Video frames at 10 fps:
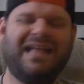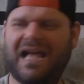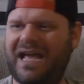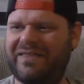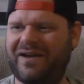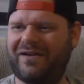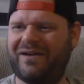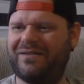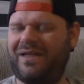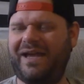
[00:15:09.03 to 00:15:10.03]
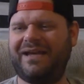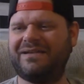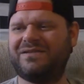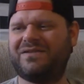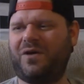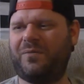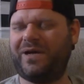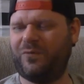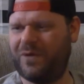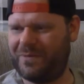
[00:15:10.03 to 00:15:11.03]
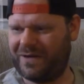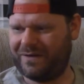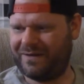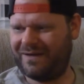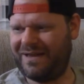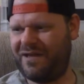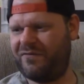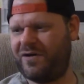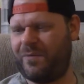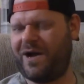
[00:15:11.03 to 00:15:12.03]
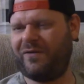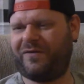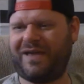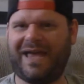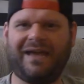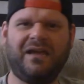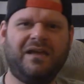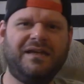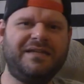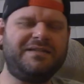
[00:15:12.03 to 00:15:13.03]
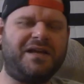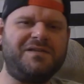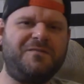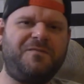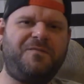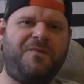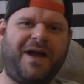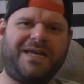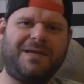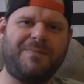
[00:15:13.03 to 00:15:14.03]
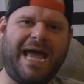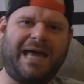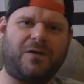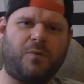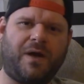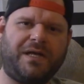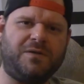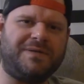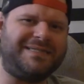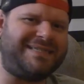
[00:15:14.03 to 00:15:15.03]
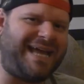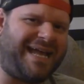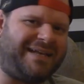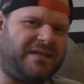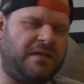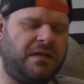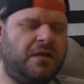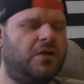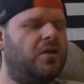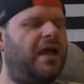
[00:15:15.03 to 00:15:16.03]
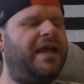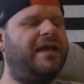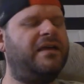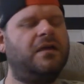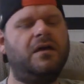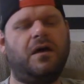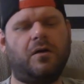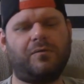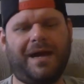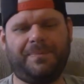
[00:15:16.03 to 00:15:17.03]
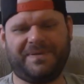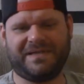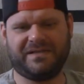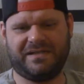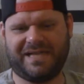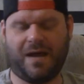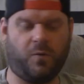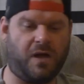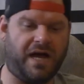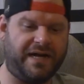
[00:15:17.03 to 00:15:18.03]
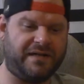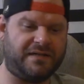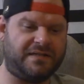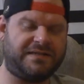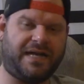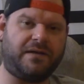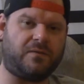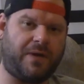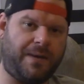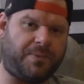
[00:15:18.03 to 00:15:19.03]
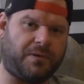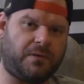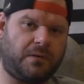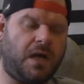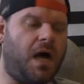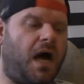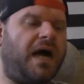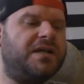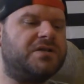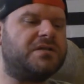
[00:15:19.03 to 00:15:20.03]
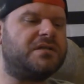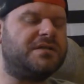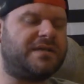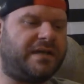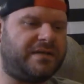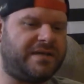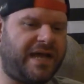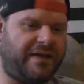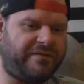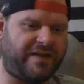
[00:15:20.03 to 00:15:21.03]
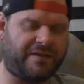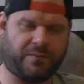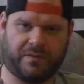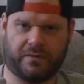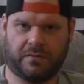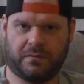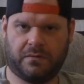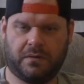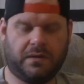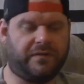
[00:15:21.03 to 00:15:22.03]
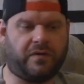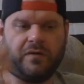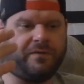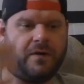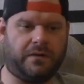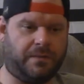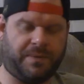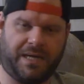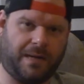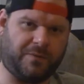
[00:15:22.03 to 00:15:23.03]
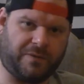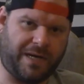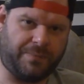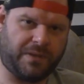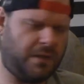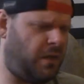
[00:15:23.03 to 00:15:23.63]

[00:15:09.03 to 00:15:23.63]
And there, like, so many women have come out saying, it doesn't fucking matter what you intend. Like, a rapist could say, well, I didn't intend to rape her. I just intended to have sex with her. It's her fault it became a rape.